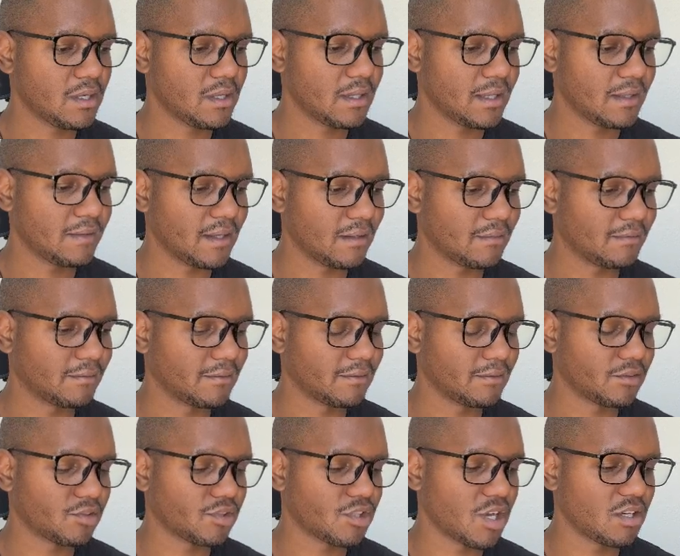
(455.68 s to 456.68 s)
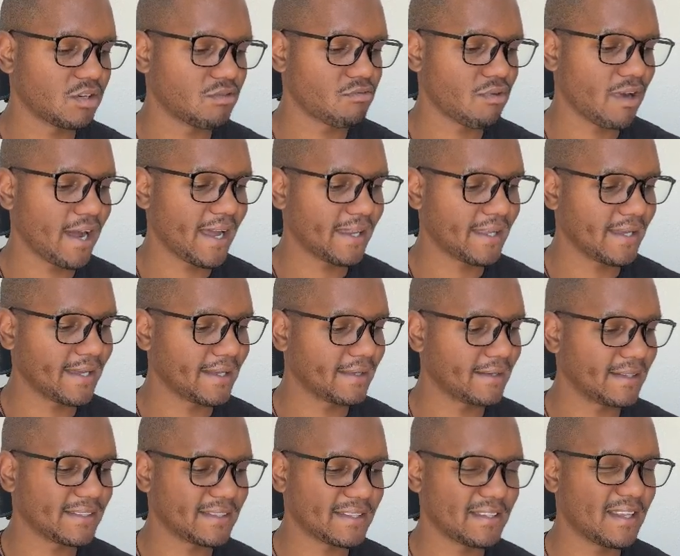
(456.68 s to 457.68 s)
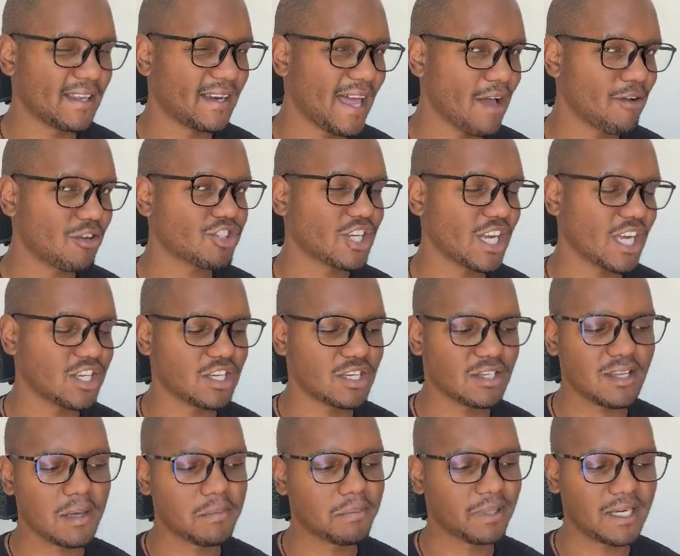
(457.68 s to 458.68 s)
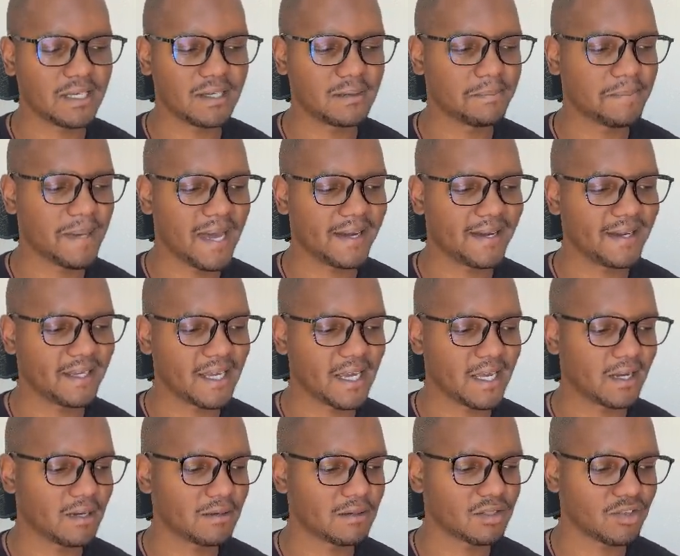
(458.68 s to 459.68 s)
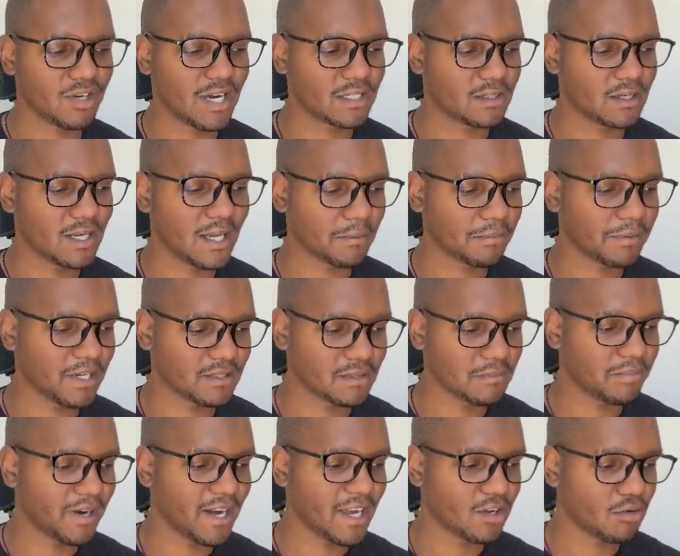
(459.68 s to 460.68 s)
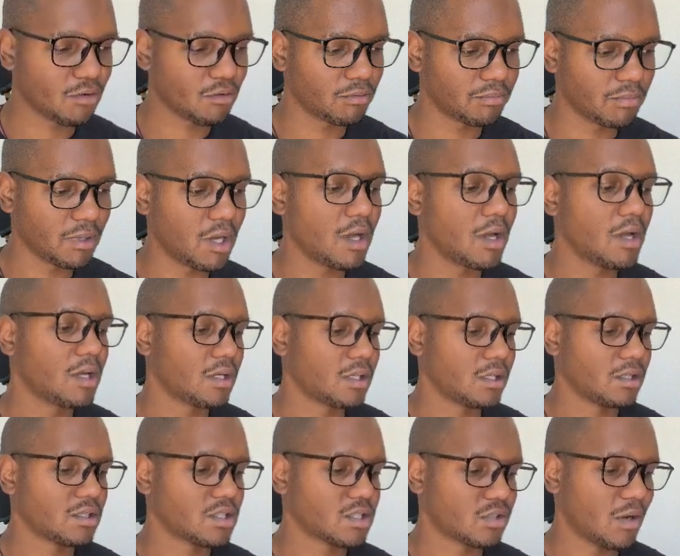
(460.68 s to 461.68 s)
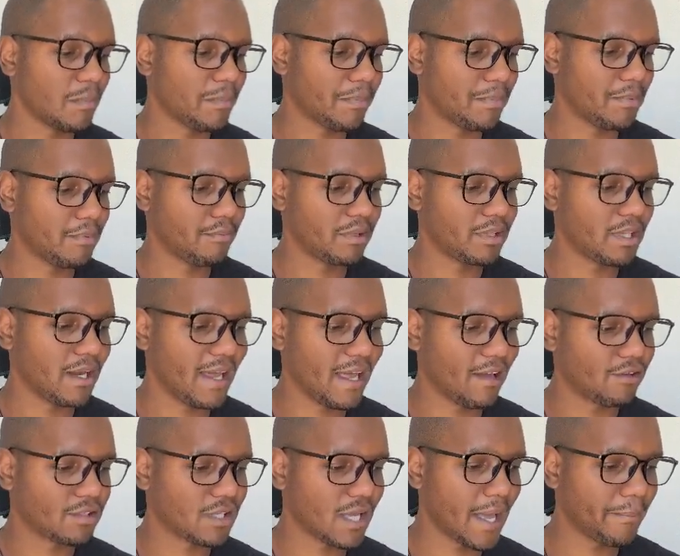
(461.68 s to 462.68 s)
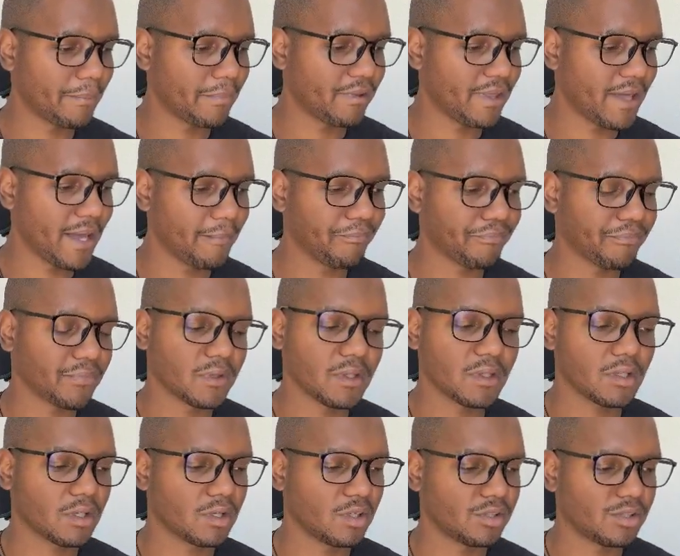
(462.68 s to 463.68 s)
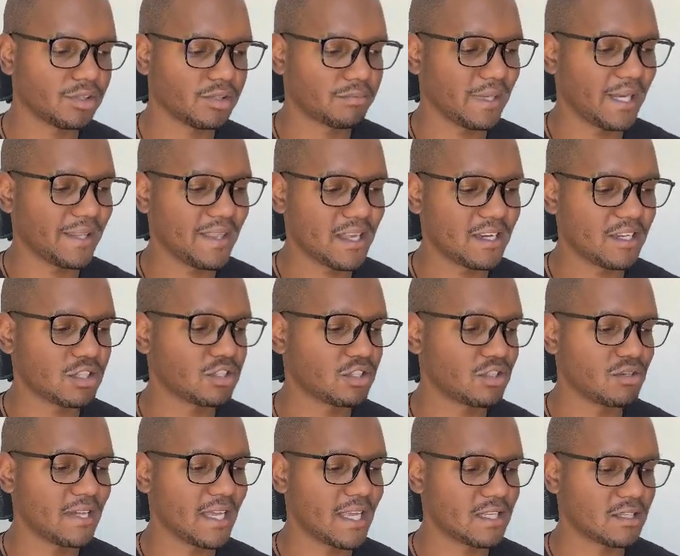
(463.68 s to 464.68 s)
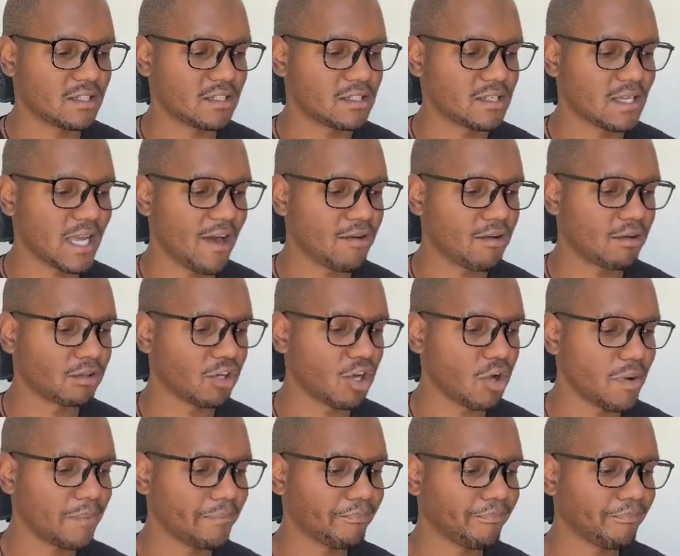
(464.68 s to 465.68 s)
and then turning right here. See, the light was changing there, but he didn't panic, he didn't try to like press the brake or stop when the light was amber there, because by then it's too late, you just need to carry on going.